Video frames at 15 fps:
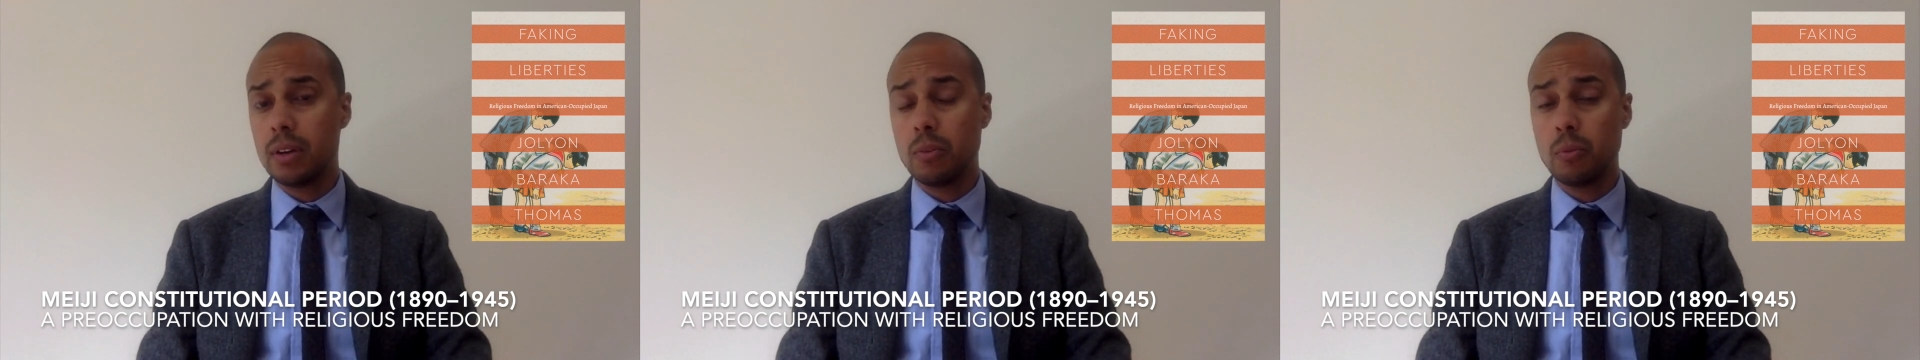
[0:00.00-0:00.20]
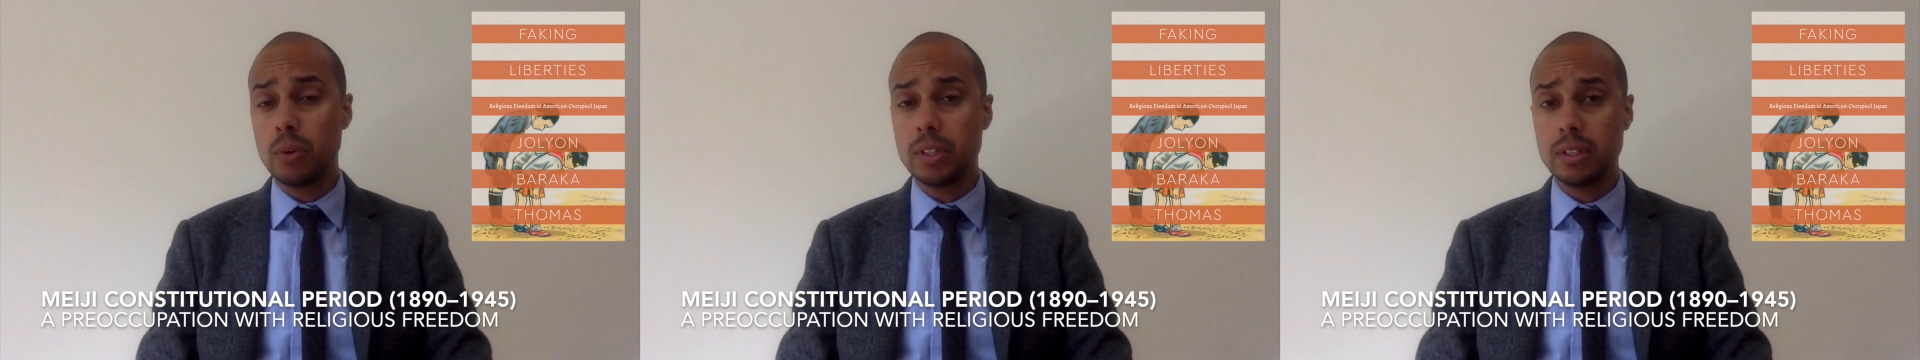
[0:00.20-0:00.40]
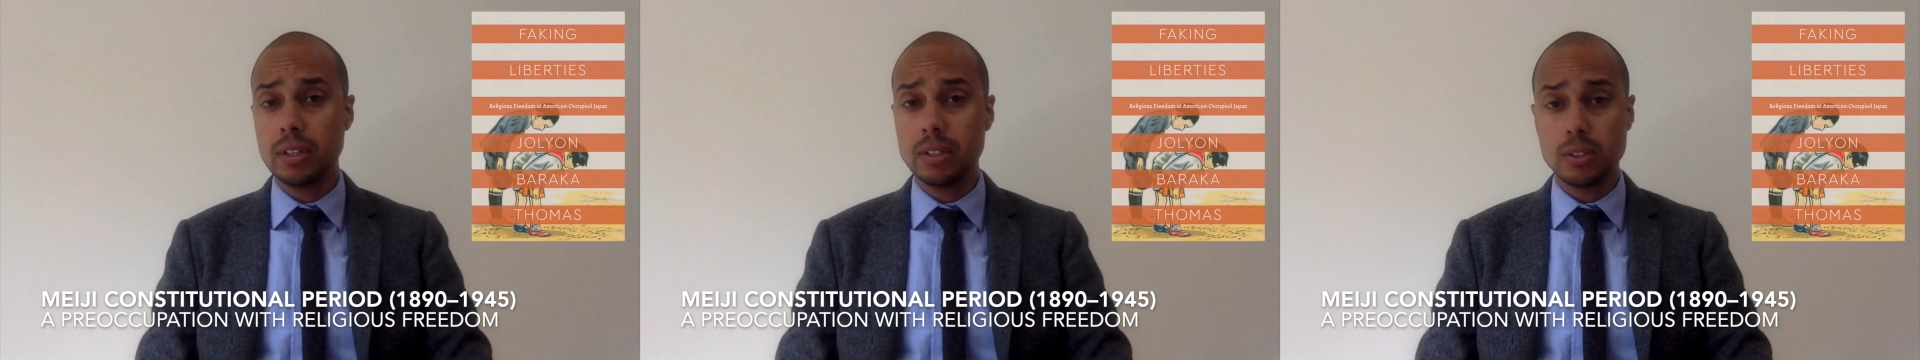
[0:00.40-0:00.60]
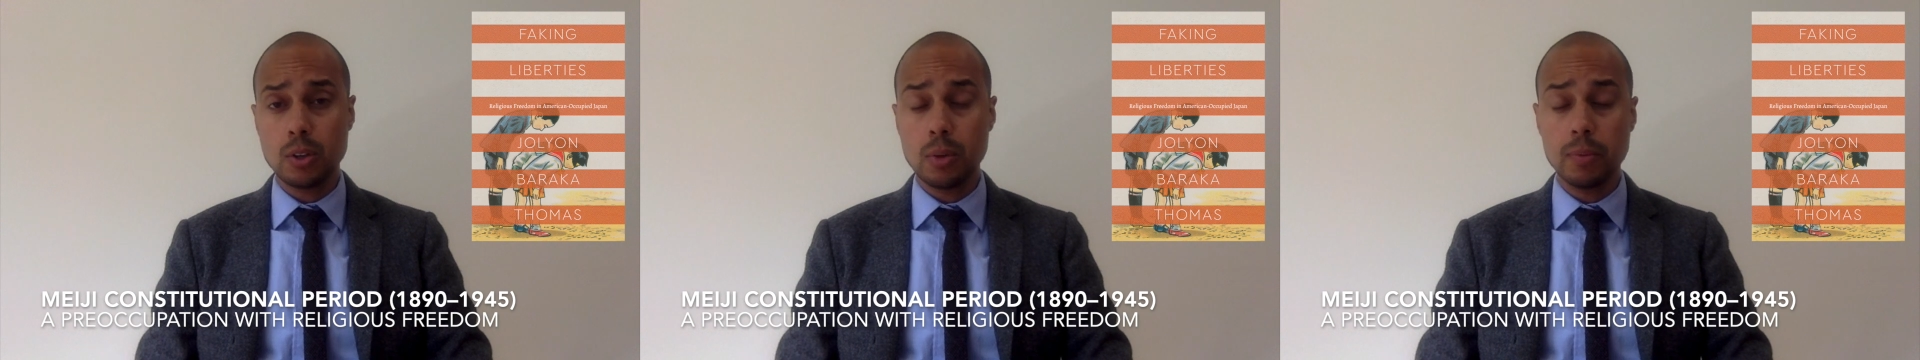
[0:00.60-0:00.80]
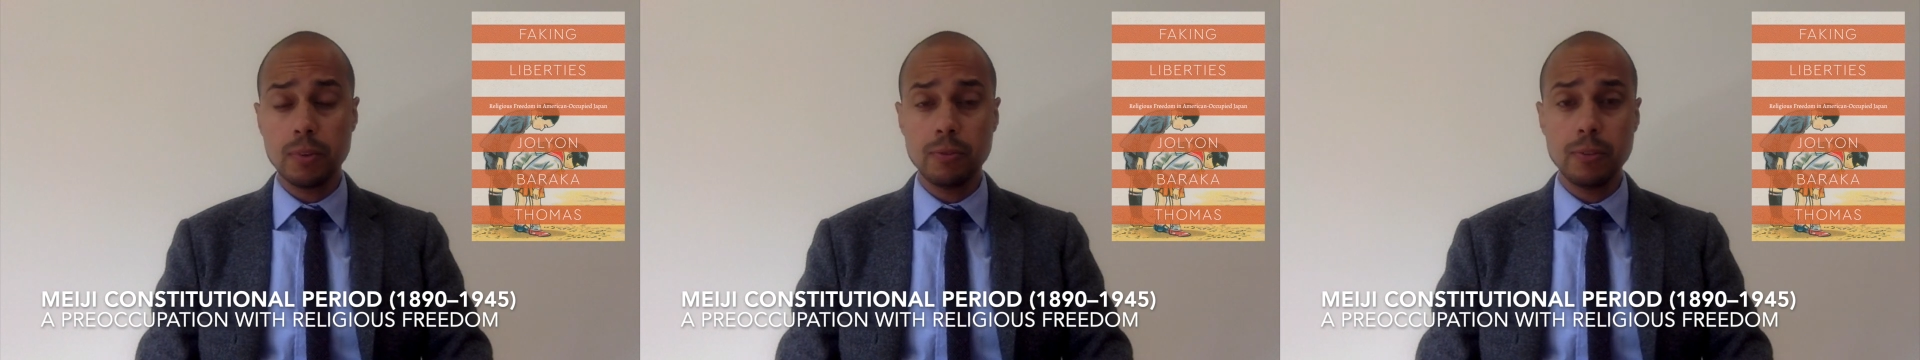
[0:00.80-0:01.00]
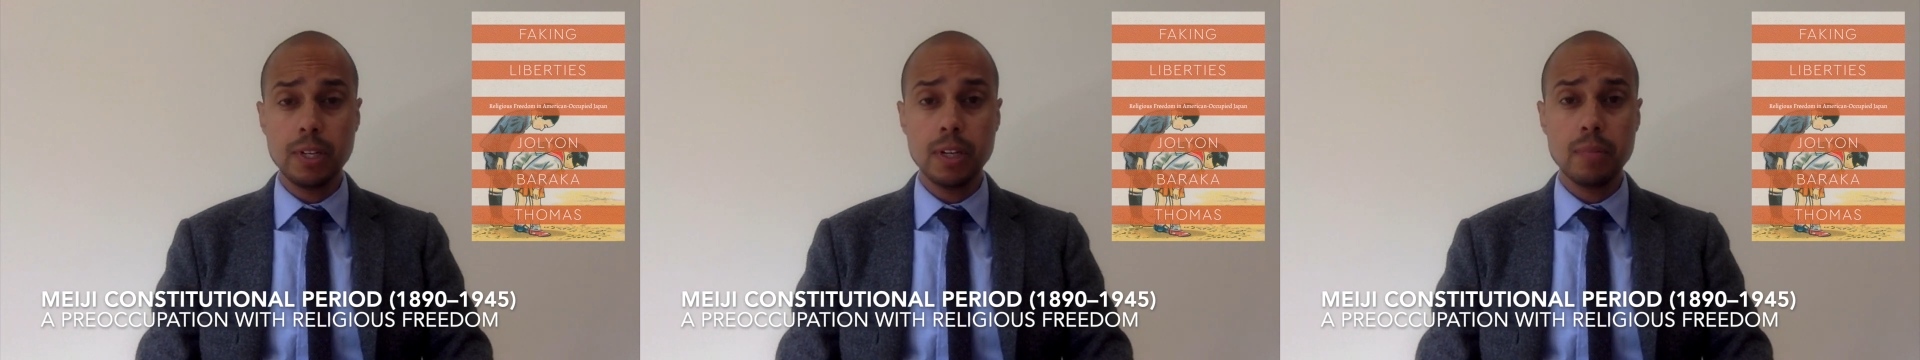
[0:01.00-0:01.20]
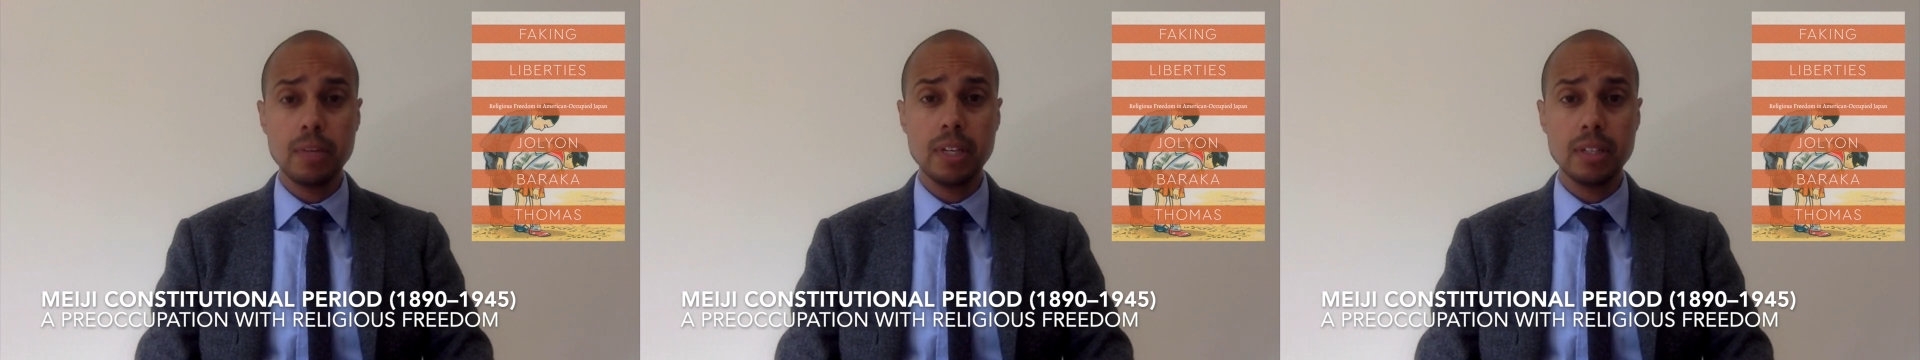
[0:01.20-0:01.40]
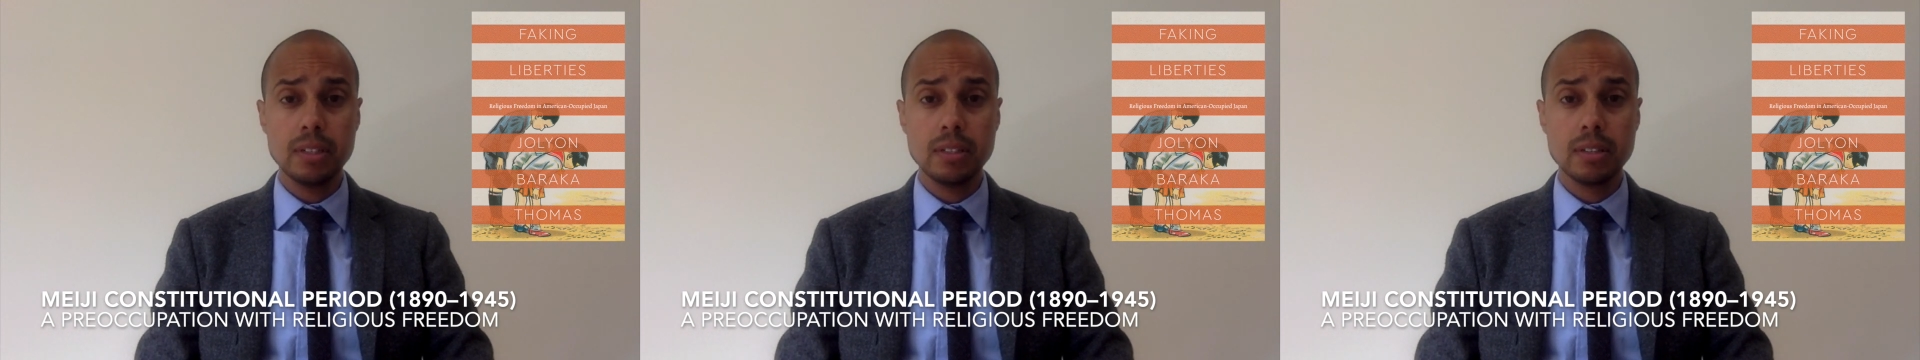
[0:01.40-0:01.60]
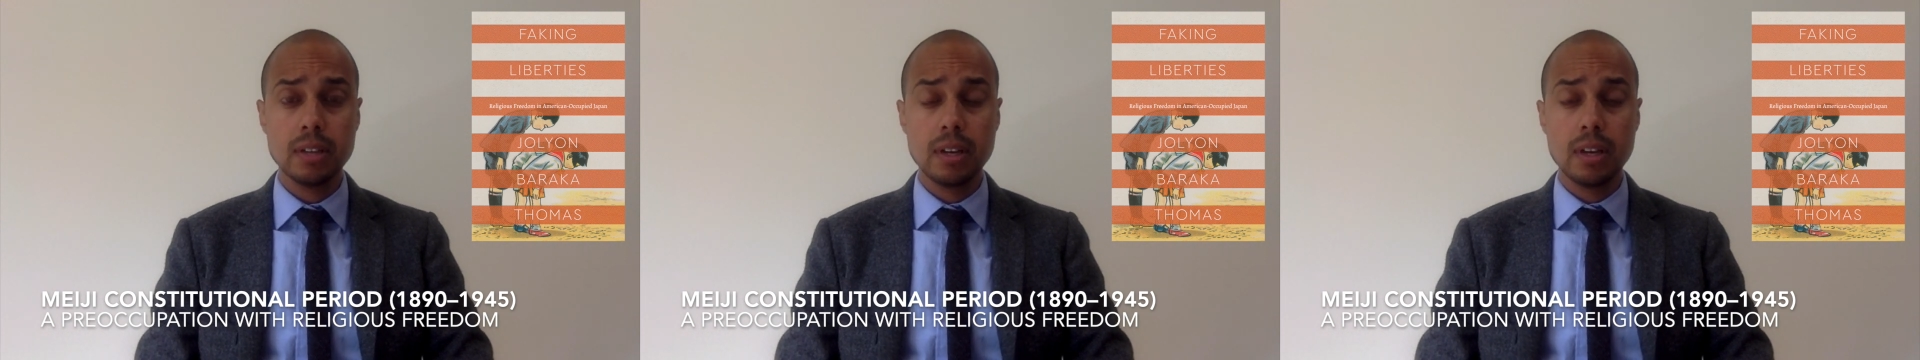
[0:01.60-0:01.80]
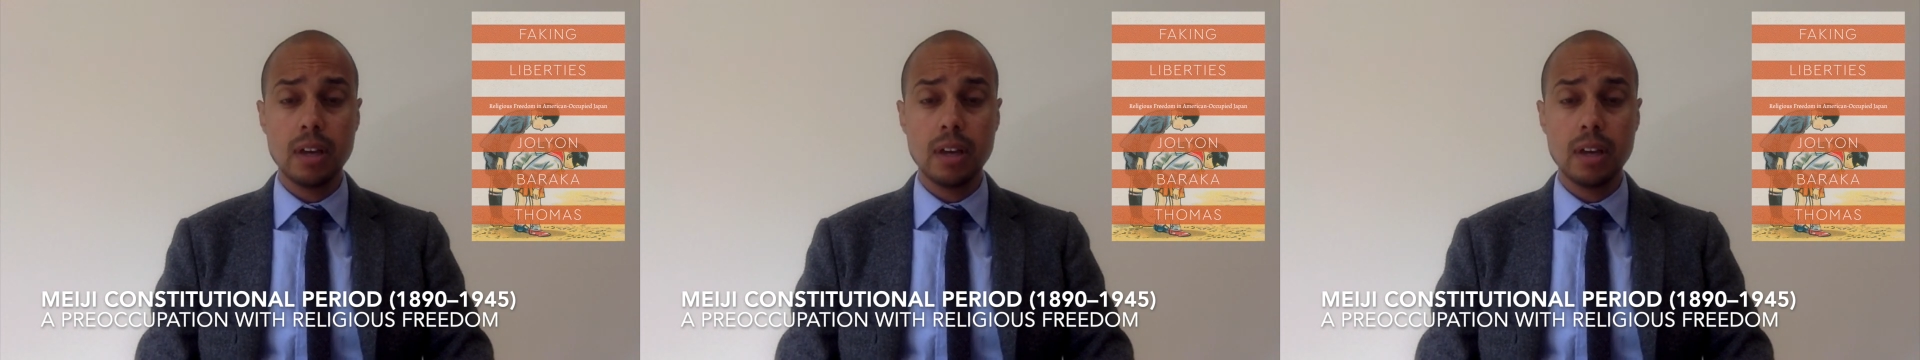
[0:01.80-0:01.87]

what the scope of freedom is,